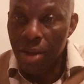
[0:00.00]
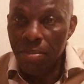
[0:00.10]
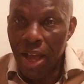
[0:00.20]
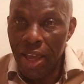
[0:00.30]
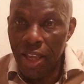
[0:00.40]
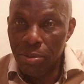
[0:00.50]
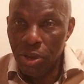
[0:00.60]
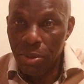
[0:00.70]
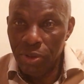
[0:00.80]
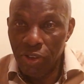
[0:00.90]
My help
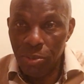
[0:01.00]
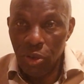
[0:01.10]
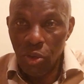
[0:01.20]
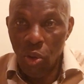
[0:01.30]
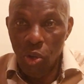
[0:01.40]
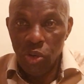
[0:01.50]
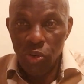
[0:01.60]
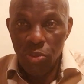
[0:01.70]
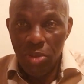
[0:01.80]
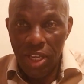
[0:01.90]
cometh from the Lord
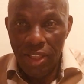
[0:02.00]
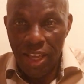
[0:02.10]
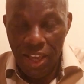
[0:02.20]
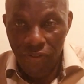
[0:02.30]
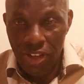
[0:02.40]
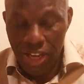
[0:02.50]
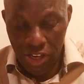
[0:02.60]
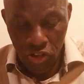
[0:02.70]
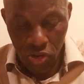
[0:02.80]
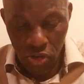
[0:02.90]
who made the heaven and
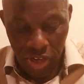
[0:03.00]
earth.